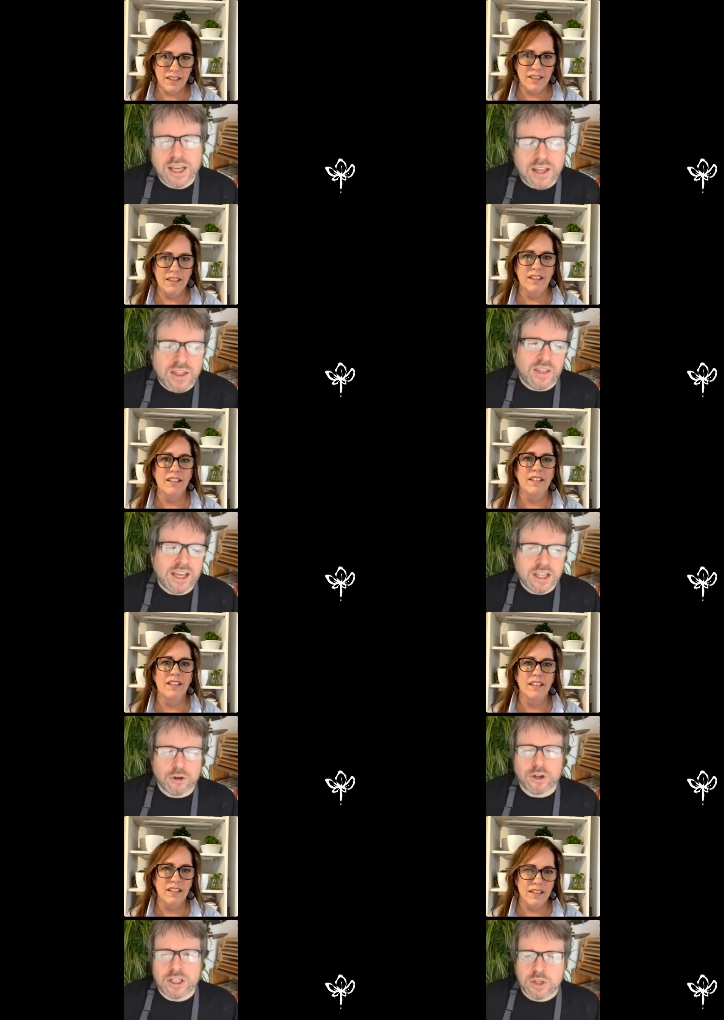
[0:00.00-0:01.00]
Speaker 1: literally just
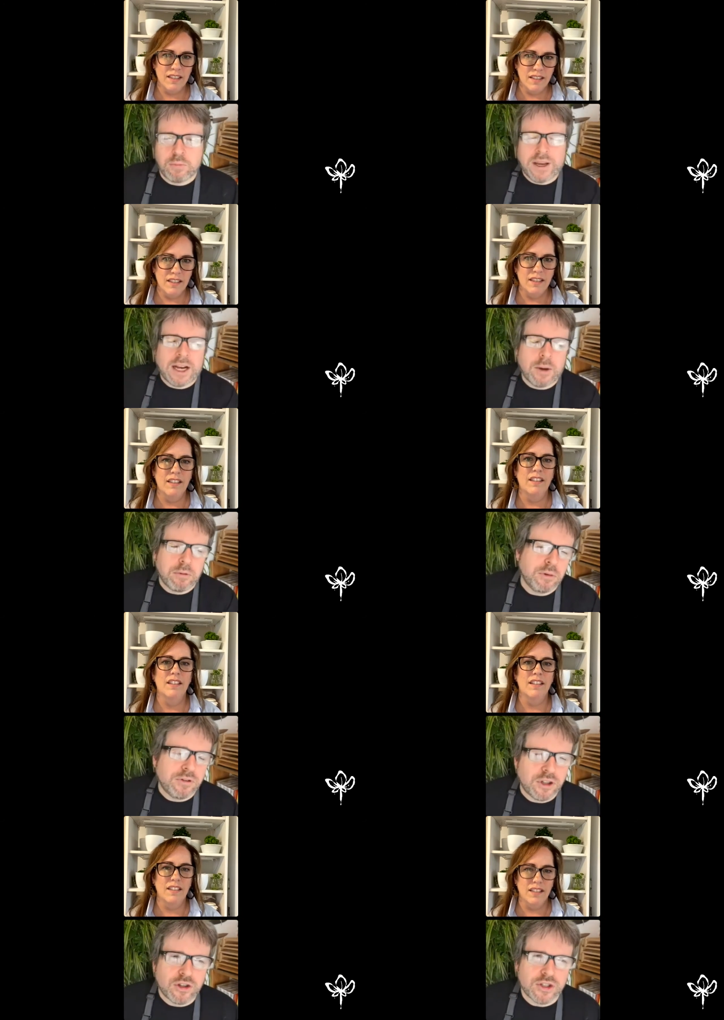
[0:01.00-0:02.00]
pick it up and move it to the
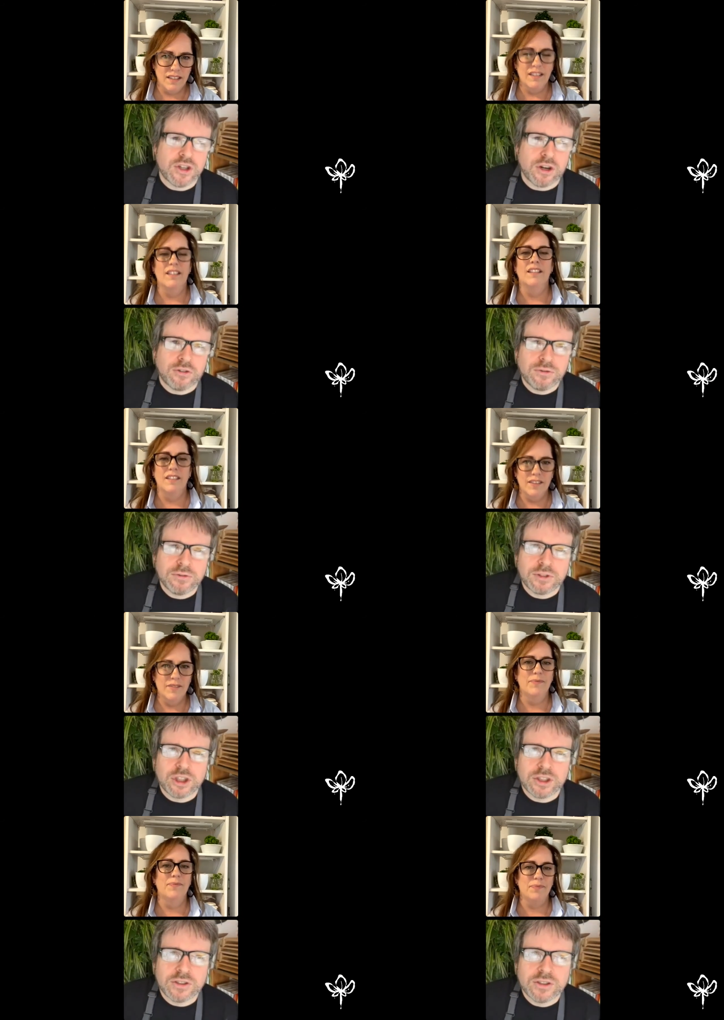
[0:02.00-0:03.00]
stove, which is
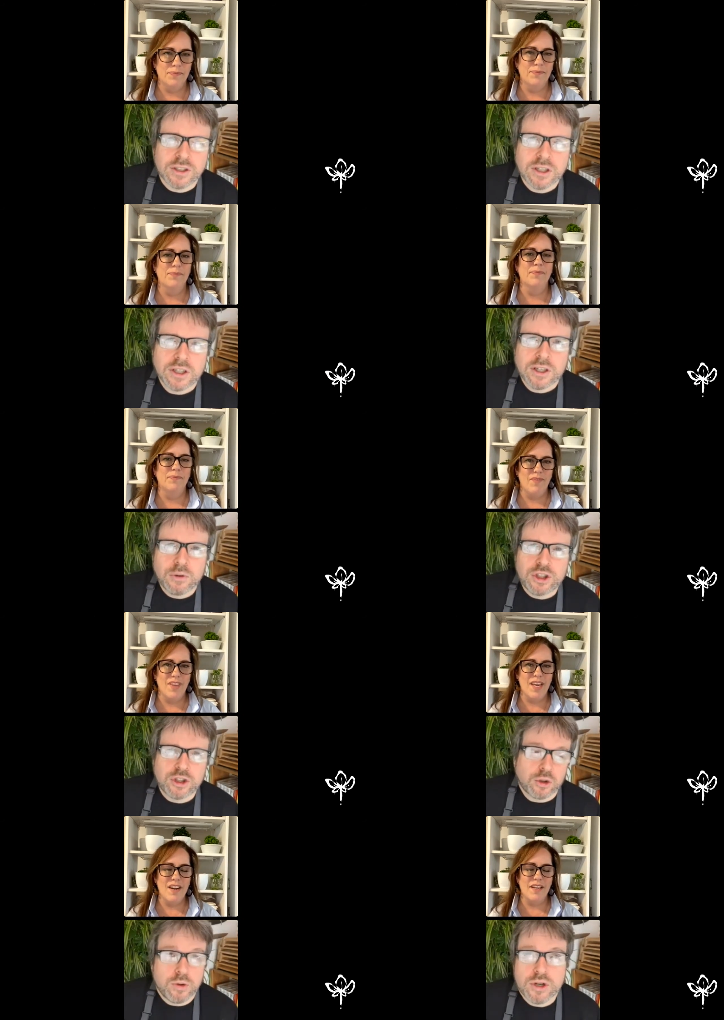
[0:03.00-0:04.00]
which is crucial.
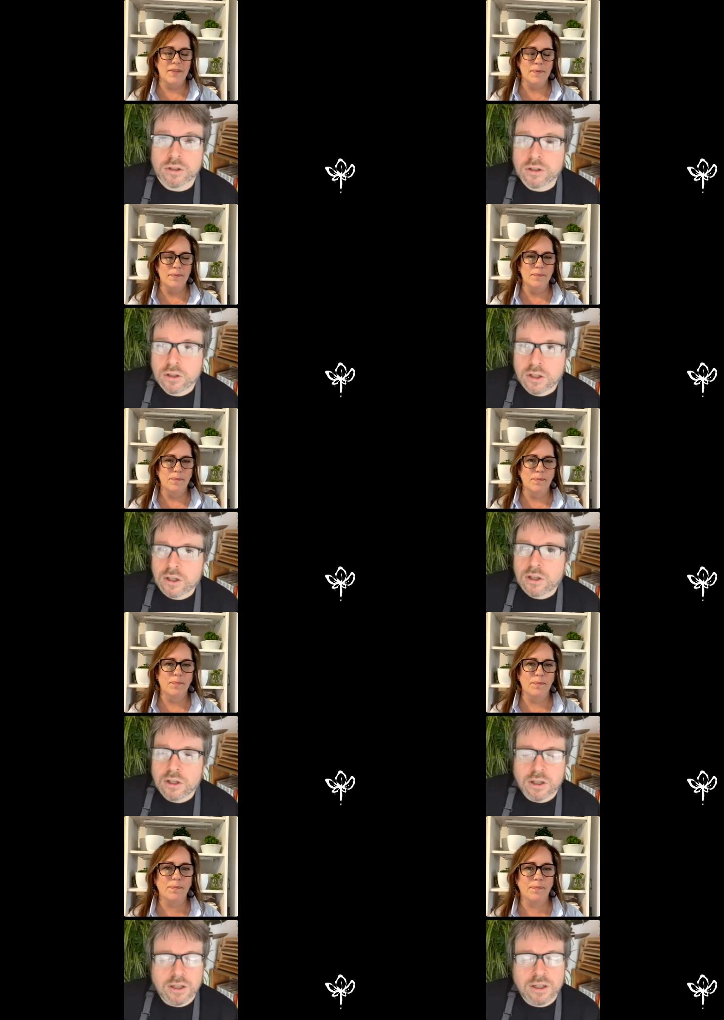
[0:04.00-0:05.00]
Nice. Uh,
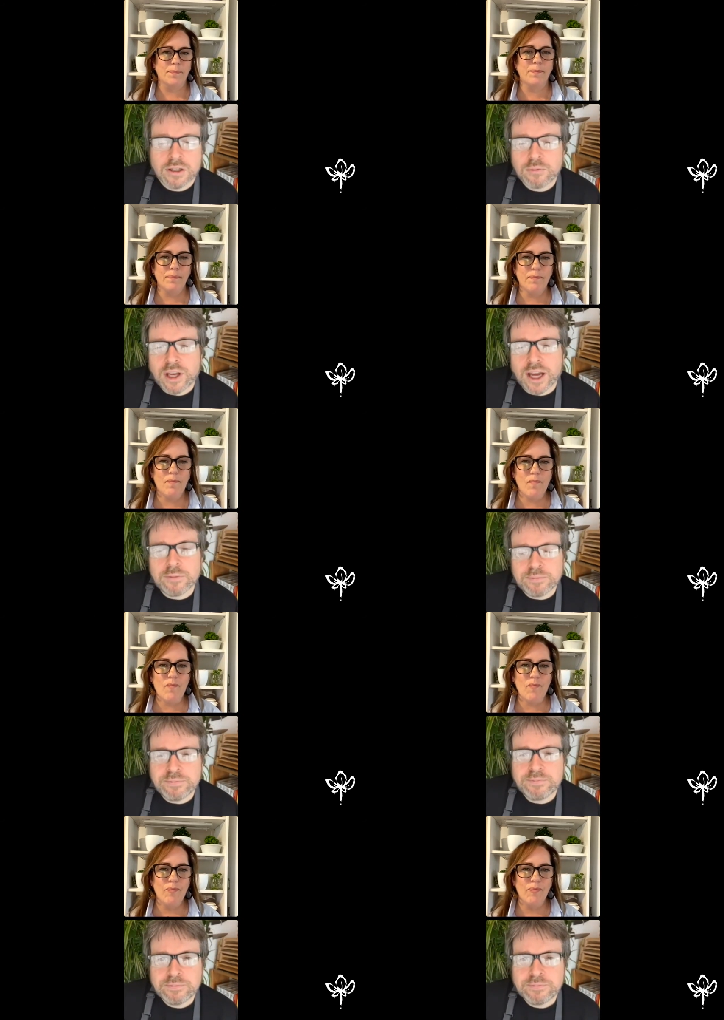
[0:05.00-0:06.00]
yeah.
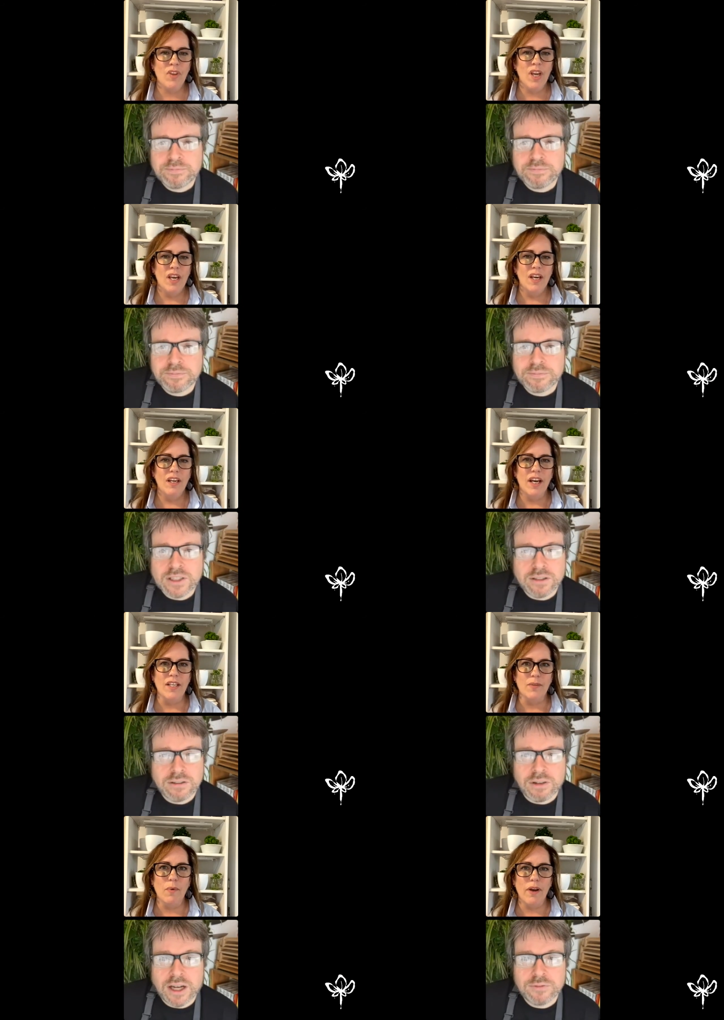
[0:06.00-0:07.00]
Speaker 2: Nice. Well, I
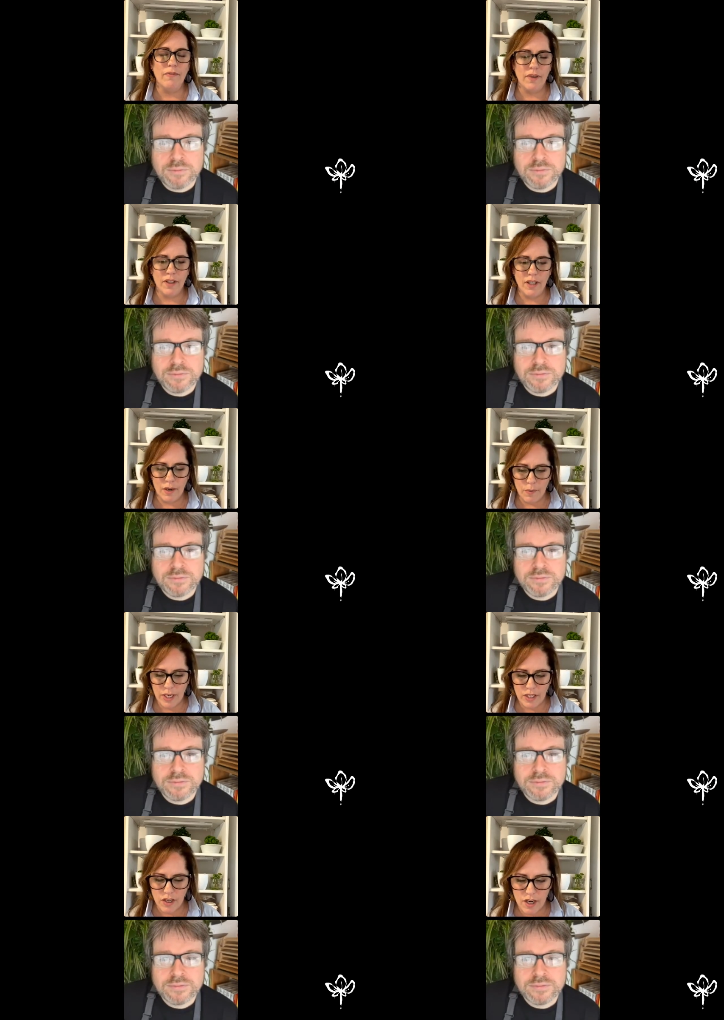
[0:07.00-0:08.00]
feel like we could talk
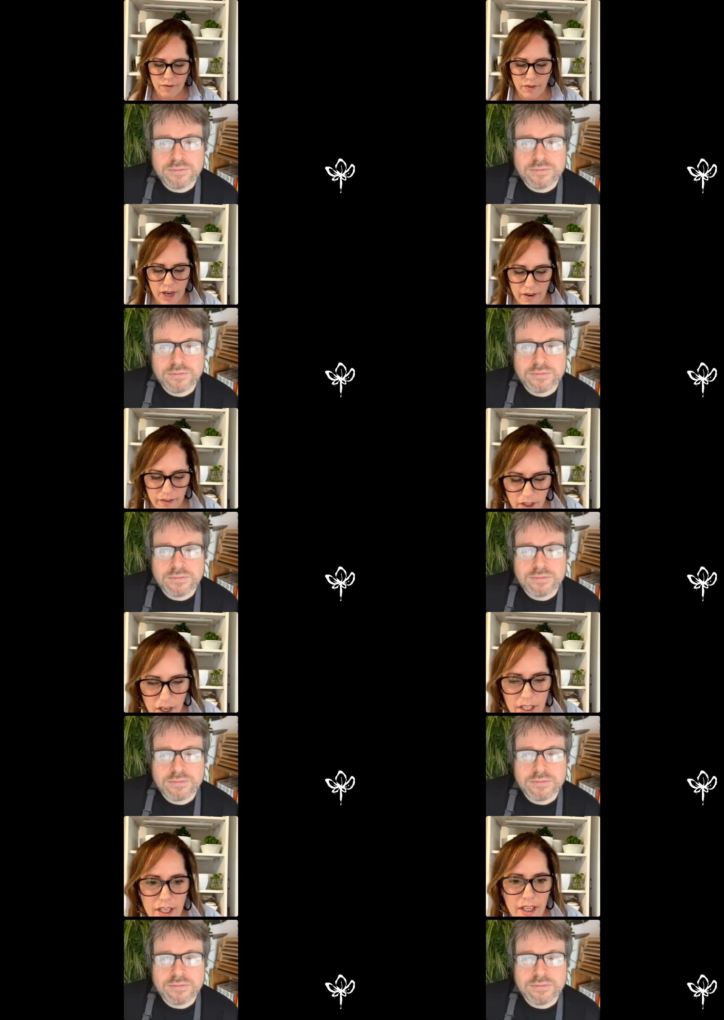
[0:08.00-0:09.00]
forever on uh,
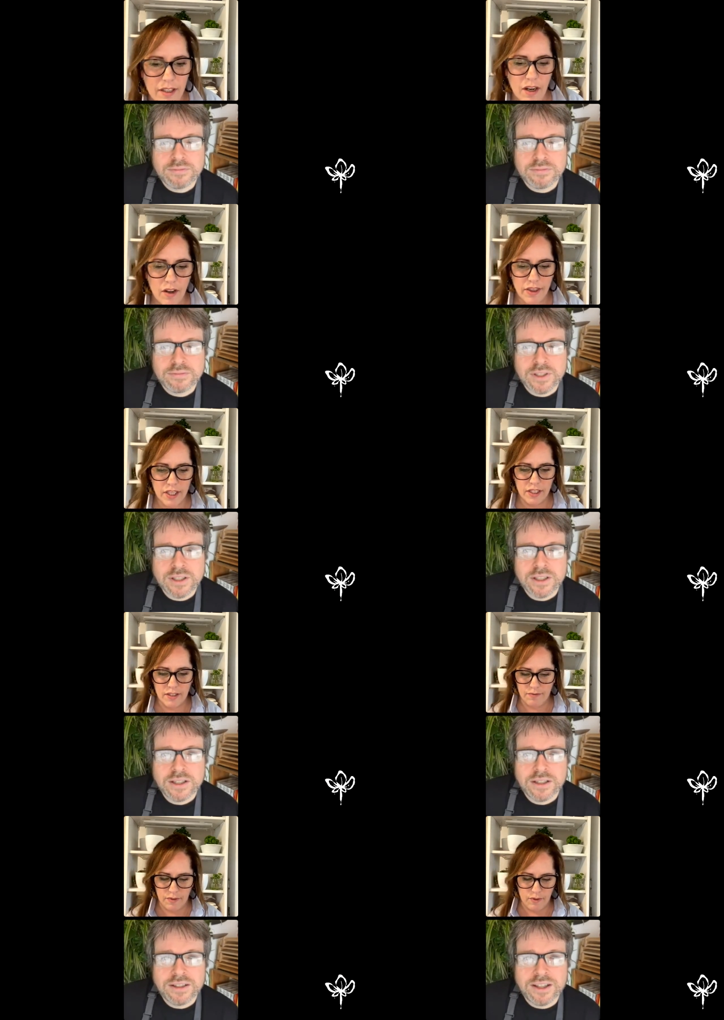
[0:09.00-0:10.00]
all things food
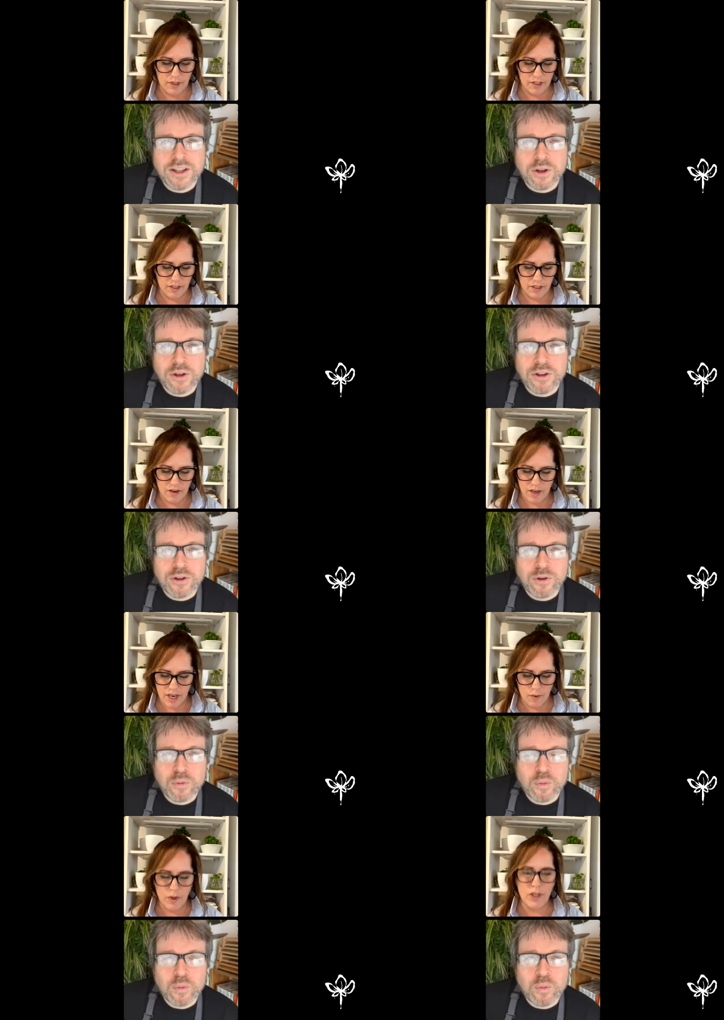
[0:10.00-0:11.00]
and cooking. We should
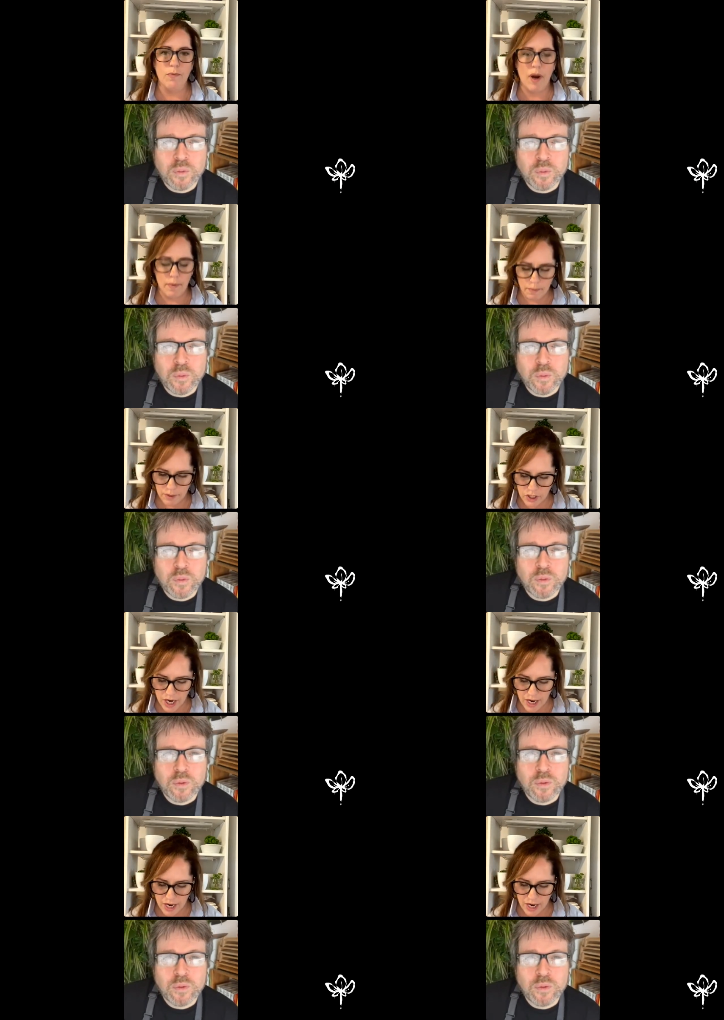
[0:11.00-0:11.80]
probably chat again.